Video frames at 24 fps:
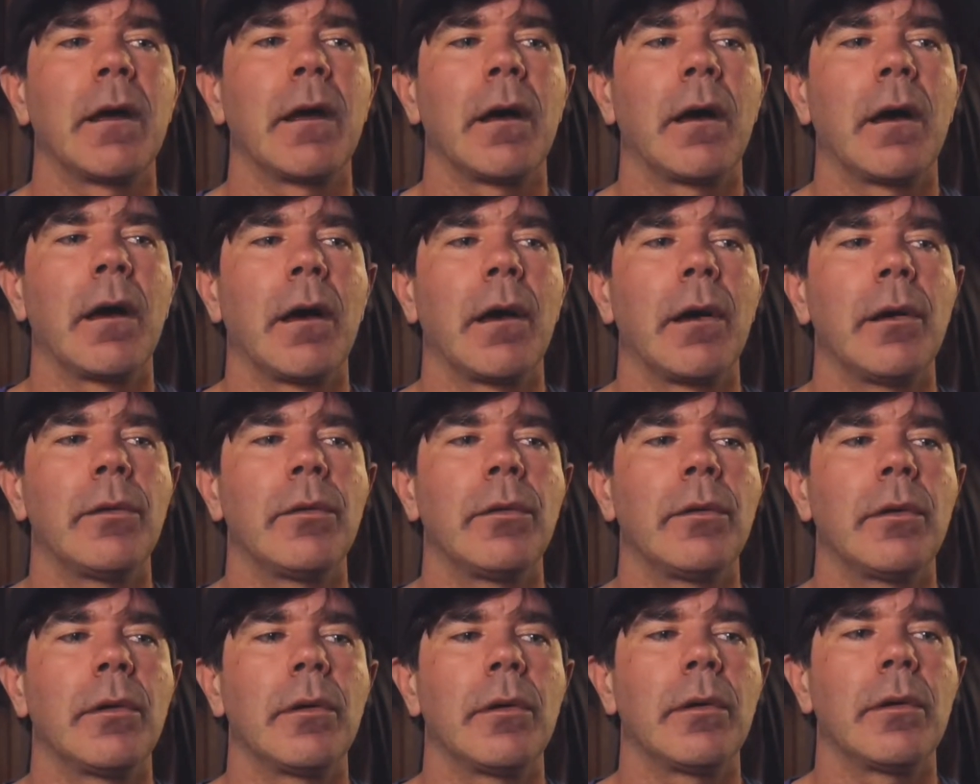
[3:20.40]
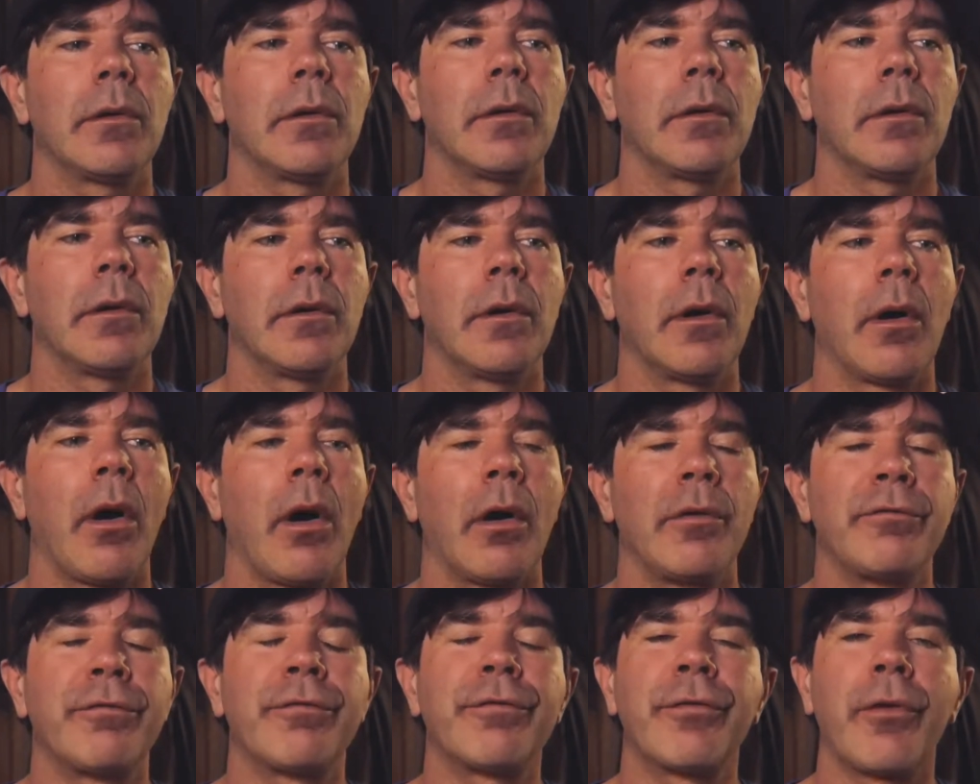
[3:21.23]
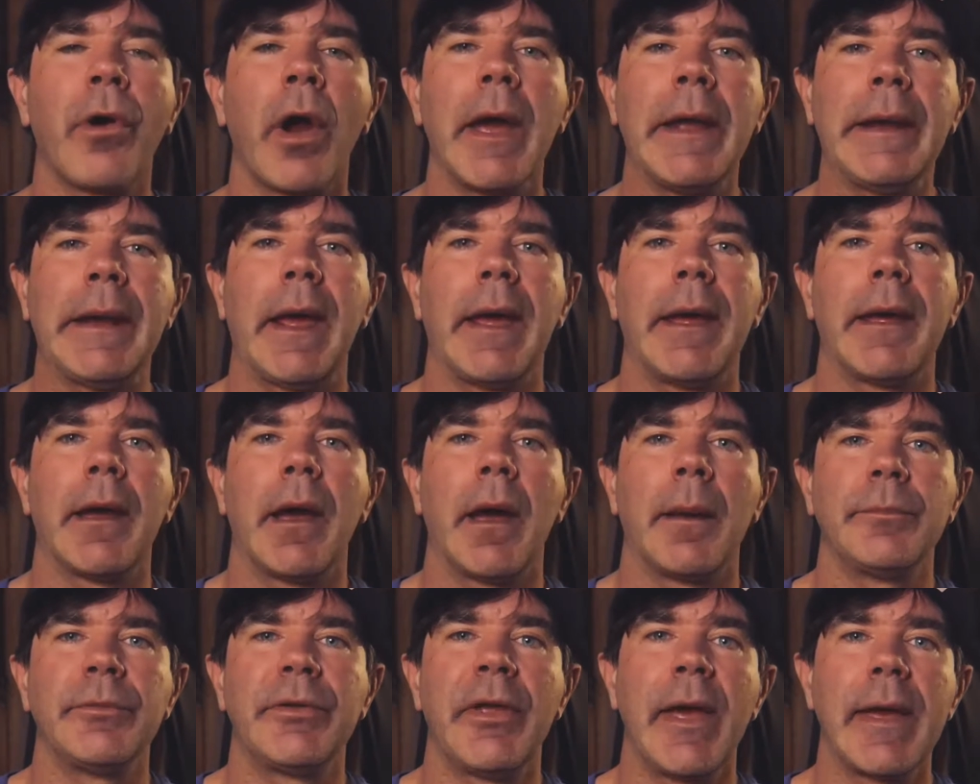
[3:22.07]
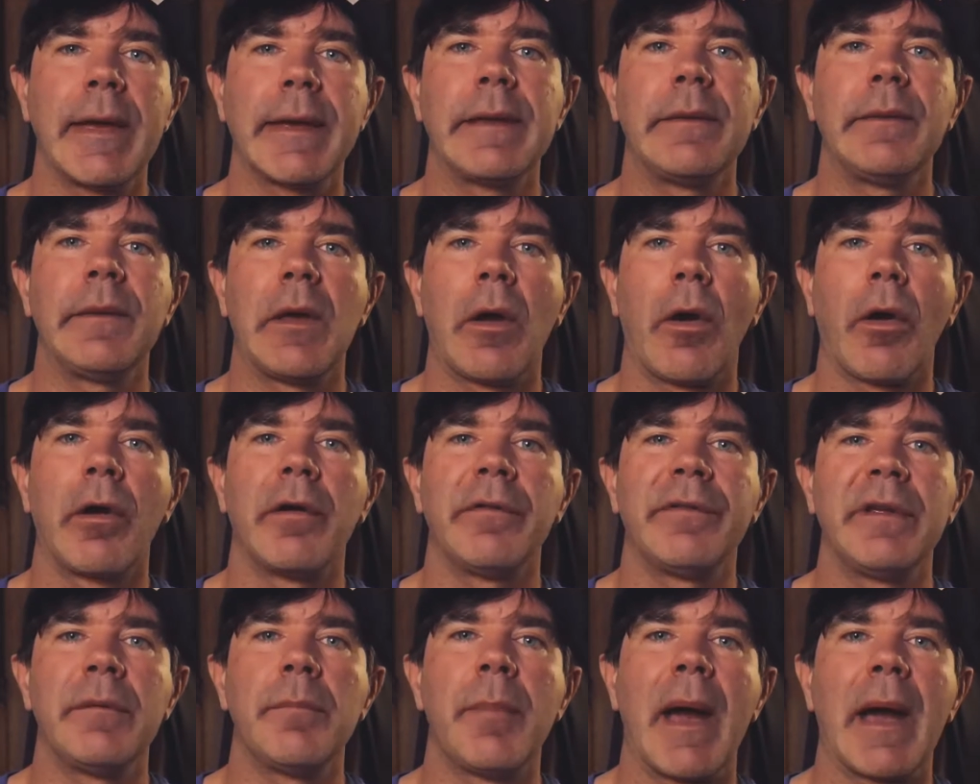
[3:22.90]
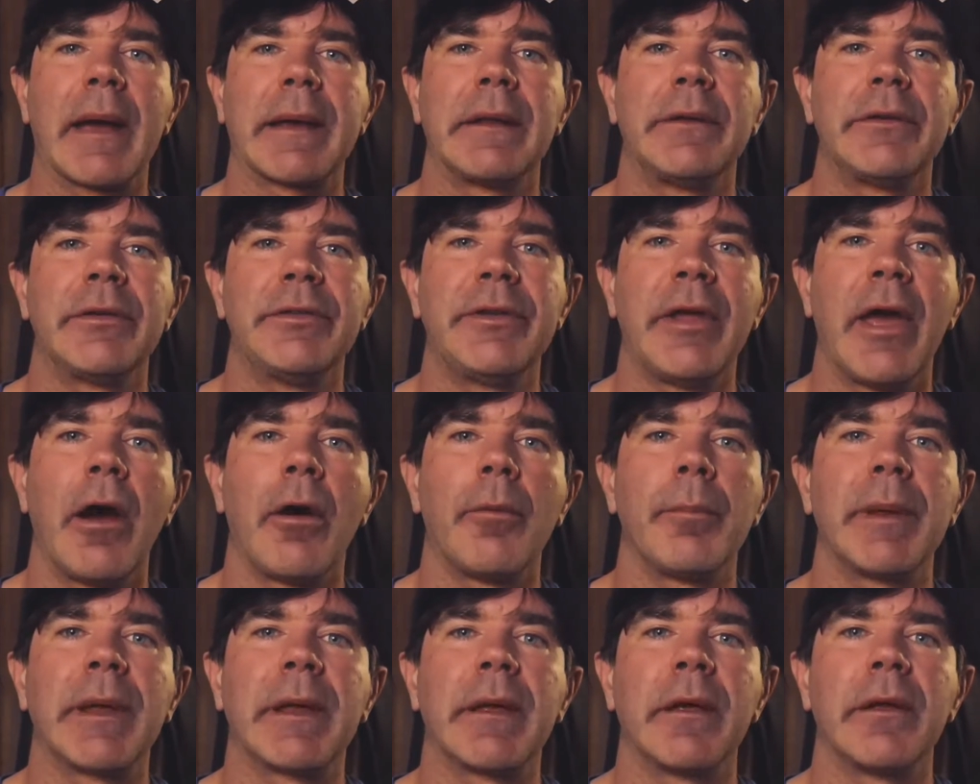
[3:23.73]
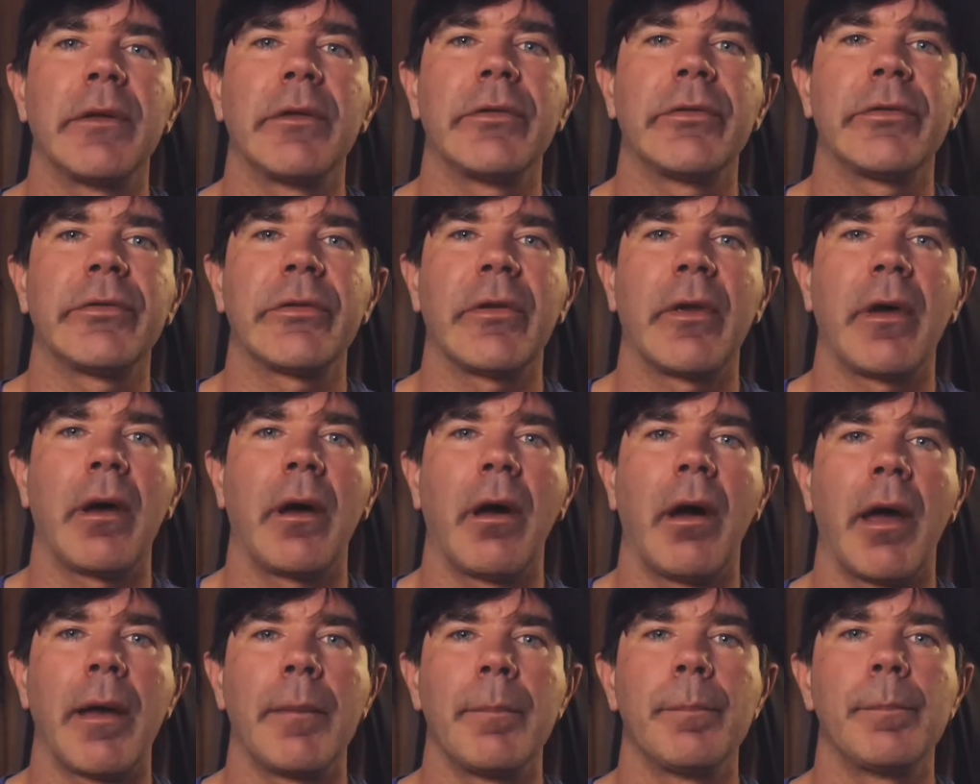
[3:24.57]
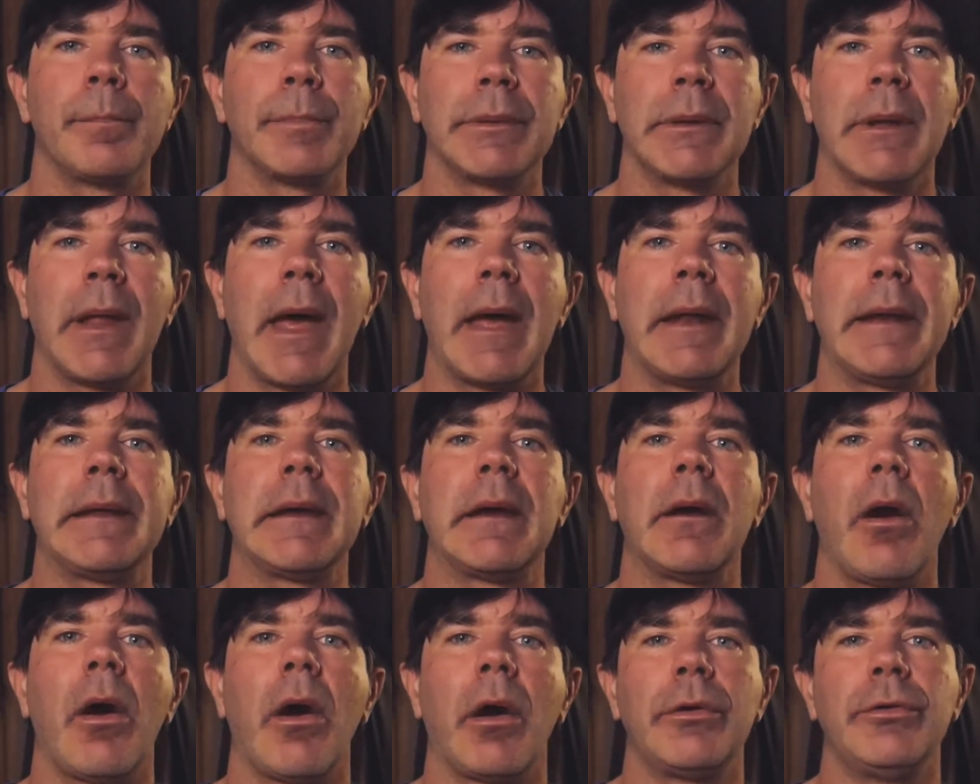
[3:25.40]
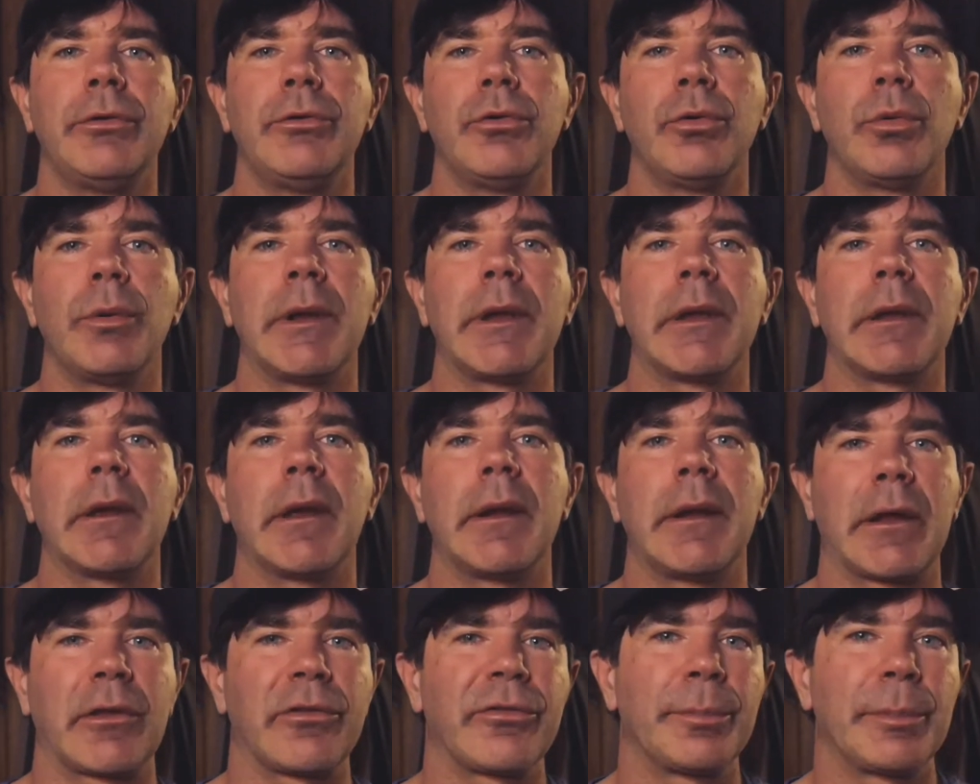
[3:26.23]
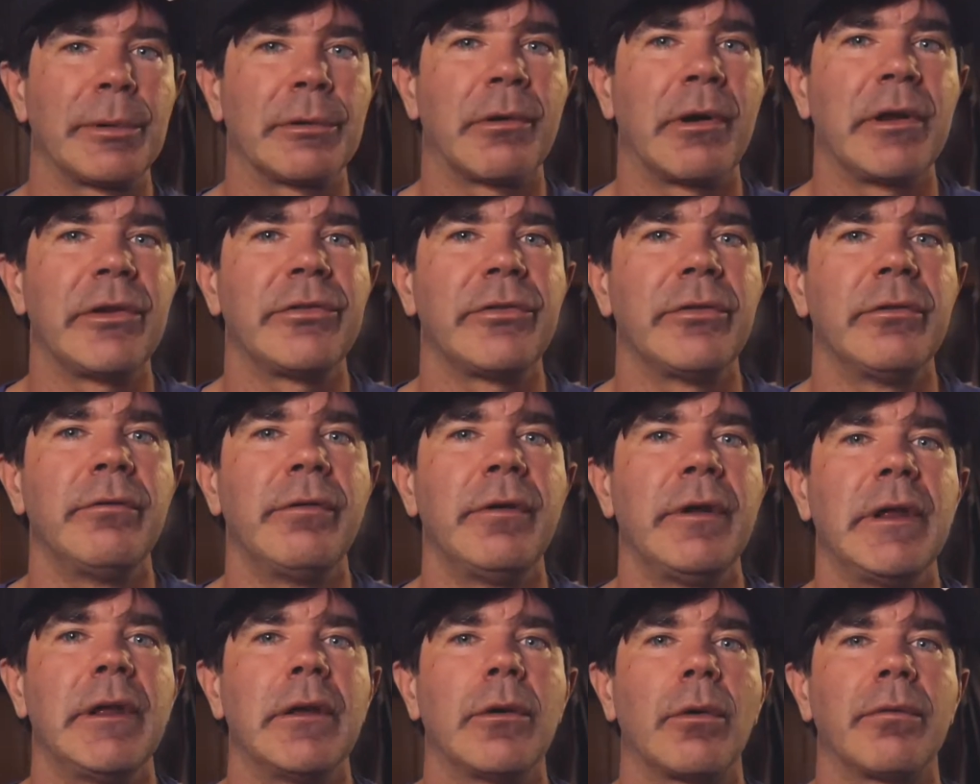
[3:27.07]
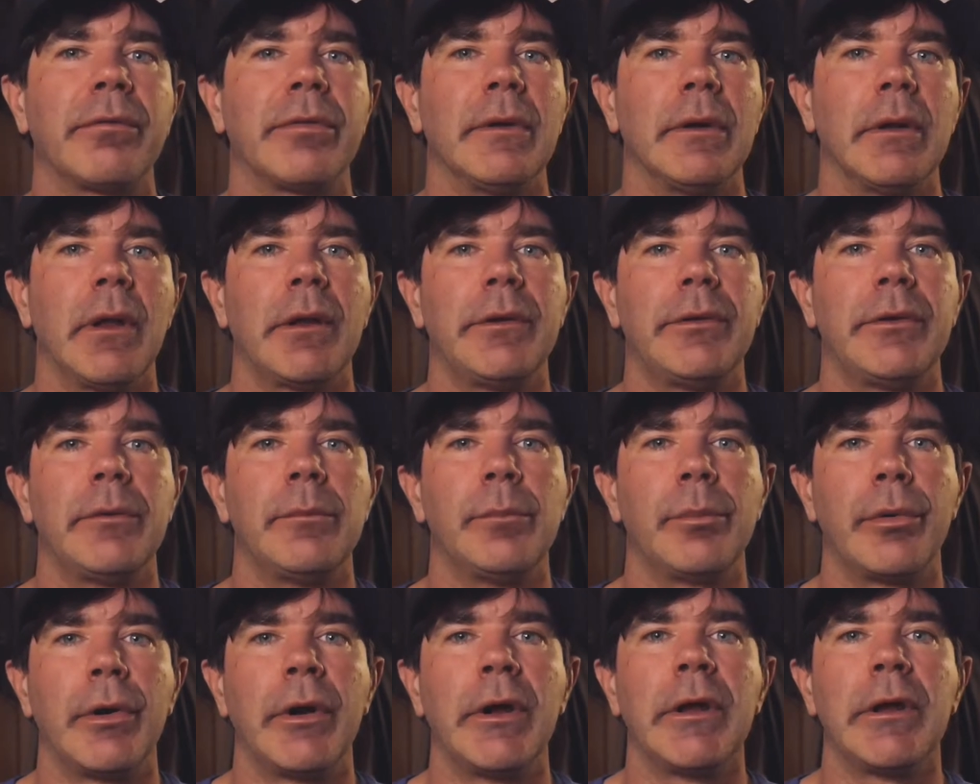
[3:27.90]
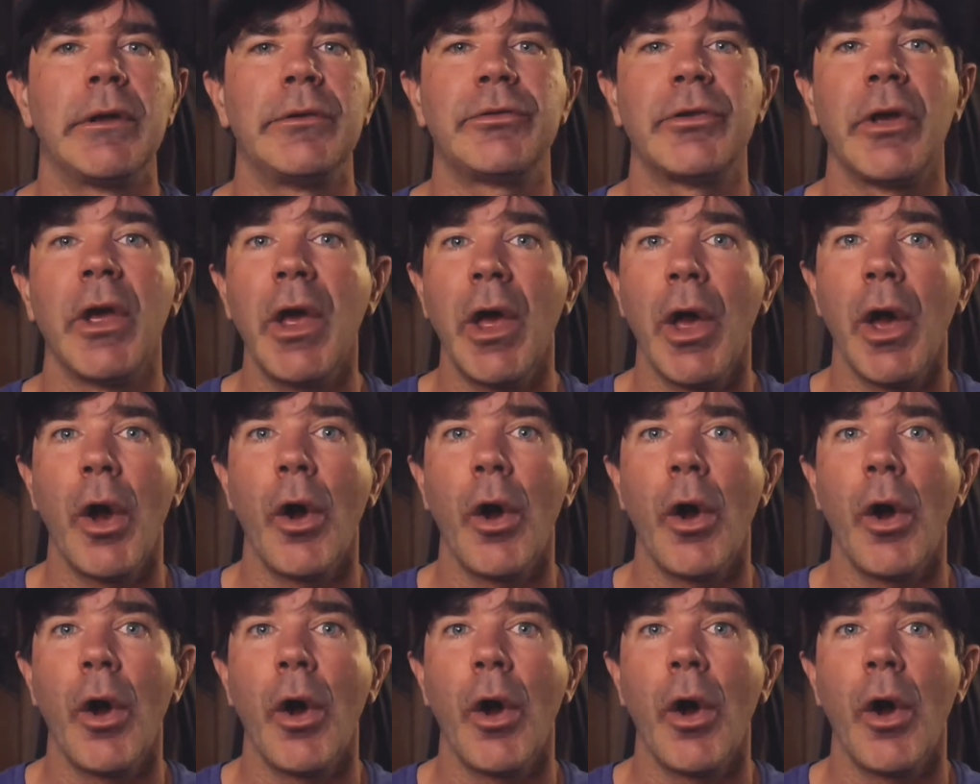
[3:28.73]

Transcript: uh, on Friday, I'm taking the RV back into town because I'm planning on doing an exploration video of the London Bridge,